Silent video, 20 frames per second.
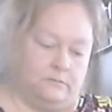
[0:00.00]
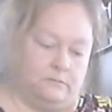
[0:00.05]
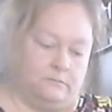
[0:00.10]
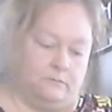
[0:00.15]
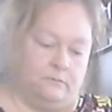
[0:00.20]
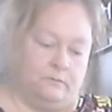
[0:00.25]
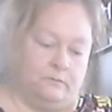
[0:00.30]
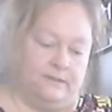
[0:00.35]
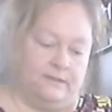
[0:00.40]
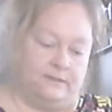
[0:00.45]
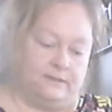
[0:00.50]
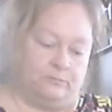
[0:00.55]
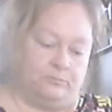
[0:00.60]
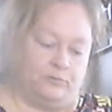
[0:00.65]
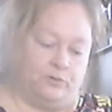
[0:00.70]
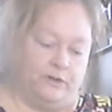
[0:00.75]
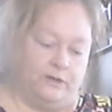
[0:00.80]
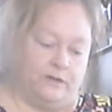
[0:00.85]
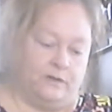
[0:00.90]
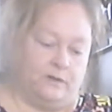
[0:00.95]
Ooh, and it's a
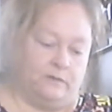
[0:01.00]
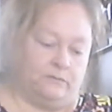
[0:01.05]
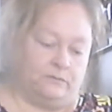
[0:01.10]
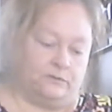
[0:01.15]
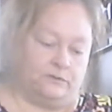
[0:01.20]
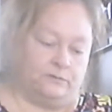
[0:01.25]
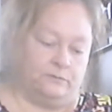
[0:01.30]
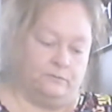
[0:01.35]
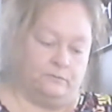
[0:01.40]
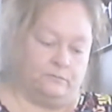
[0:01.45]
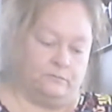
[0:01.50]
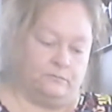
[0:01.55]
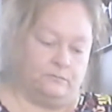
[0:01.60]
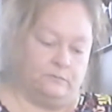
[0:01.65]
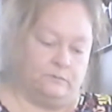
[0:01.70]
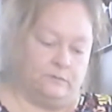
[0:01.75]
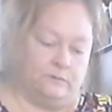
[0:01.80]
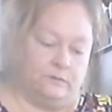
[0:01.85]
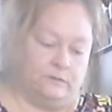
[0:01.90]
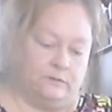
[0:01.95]
pretty color too.
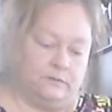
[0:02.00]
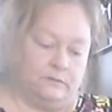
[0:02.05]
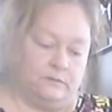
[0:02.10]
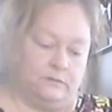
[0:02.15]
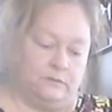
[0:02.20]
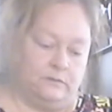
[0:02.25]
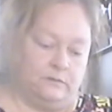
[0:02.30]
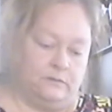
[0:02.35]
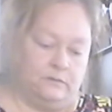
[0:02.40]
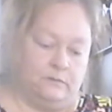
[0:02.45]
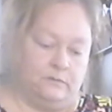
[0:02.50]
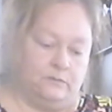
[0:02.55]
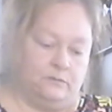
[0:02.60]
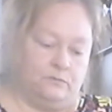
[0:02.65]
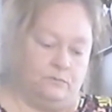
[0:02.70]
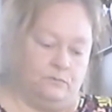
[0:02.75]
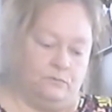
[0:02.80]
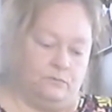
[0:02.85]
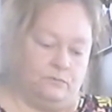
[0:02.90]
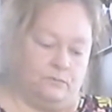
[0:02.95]

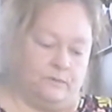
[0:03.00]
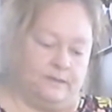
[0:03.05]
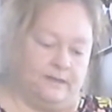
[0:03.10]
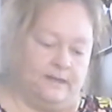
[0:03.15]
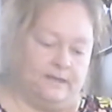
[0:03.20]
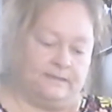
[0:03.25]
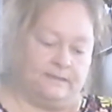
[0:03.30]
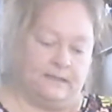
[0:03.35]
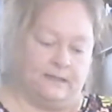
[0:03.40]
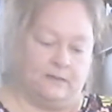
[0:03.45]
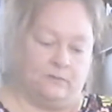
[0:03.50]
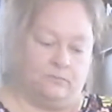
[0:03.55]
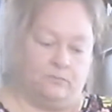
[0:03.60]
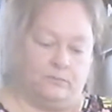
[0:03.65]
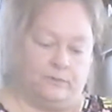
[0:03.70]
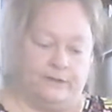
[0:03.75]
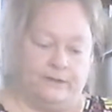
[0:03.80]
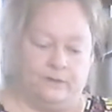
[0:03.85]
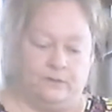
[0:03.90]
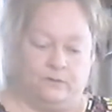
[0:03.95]
Ooh, it has like a
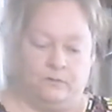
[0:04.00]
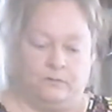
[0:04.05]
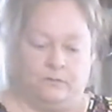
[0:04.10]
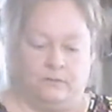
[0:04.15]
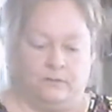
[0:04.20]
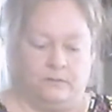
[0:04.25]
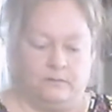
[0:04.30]
real,